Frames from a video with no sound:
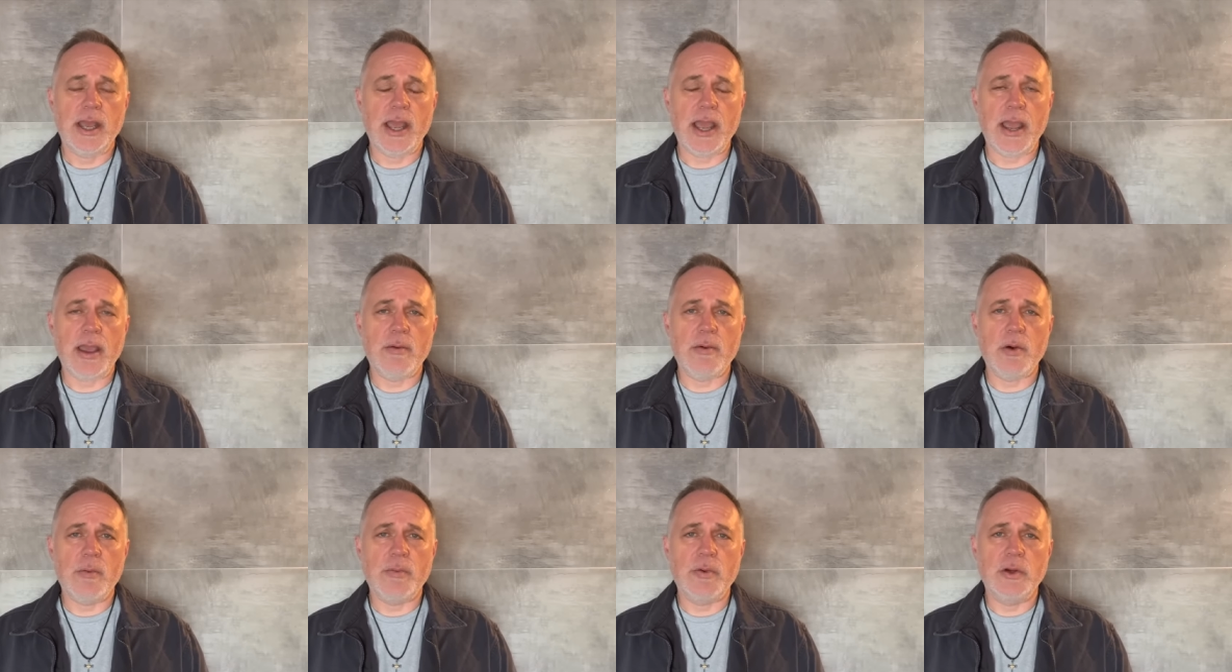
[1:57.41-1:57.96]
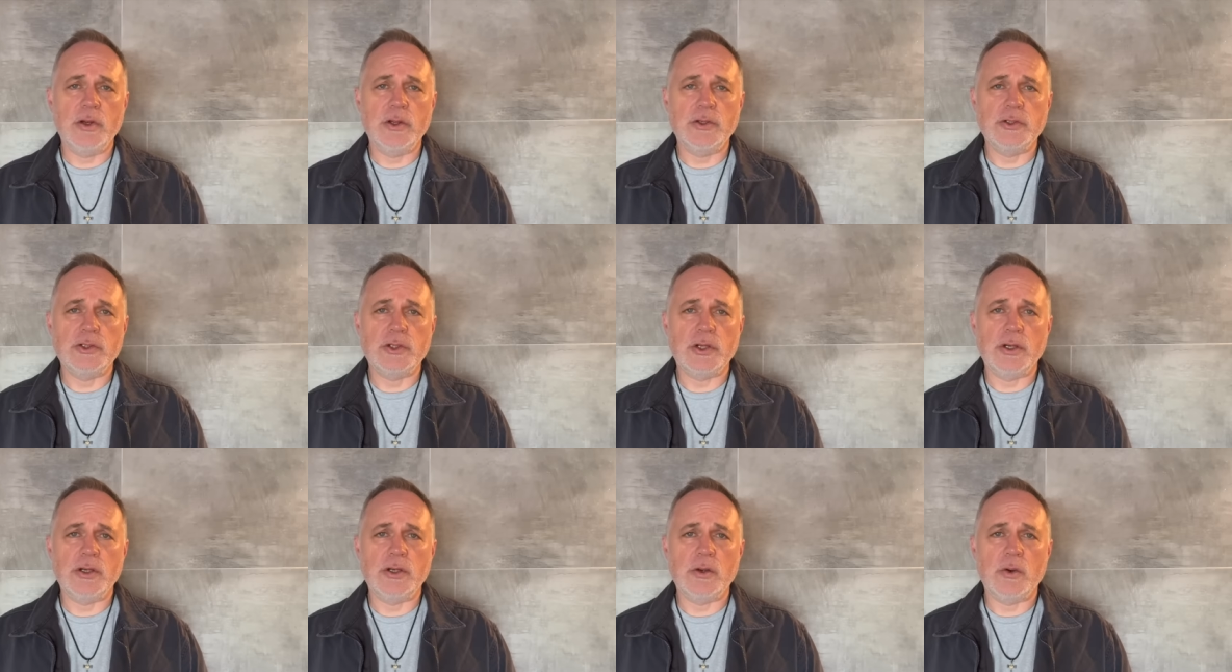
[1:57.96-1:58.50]
ammo
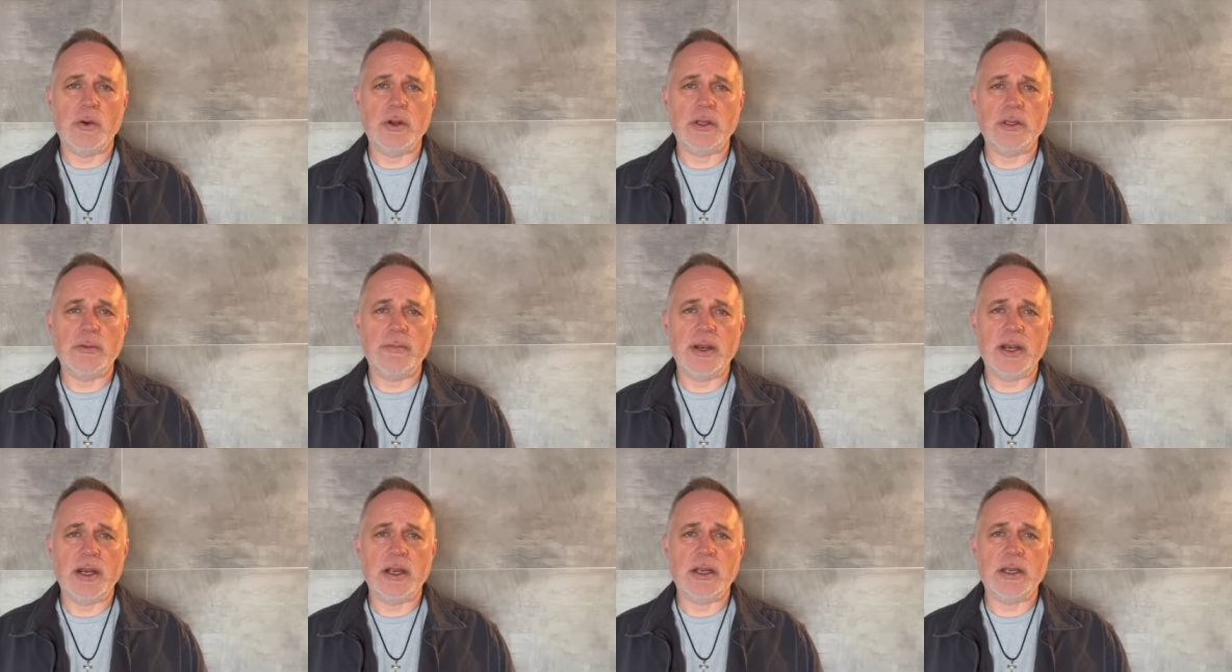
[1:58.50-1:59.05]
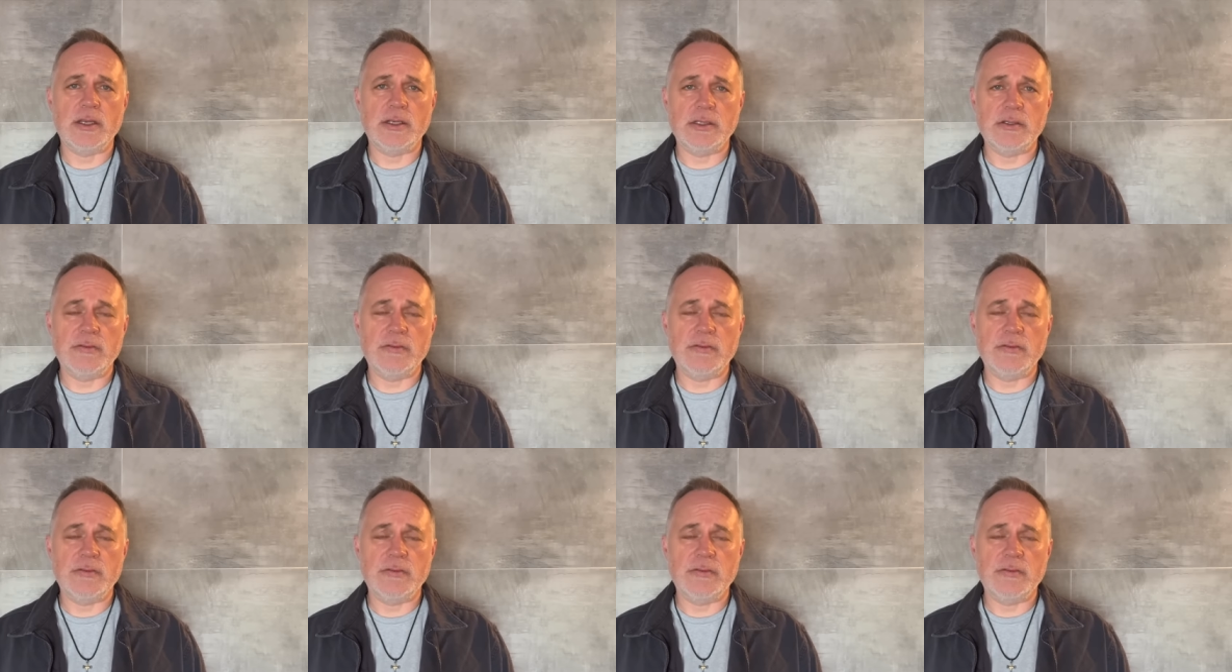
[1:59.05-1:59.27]
producer in North America,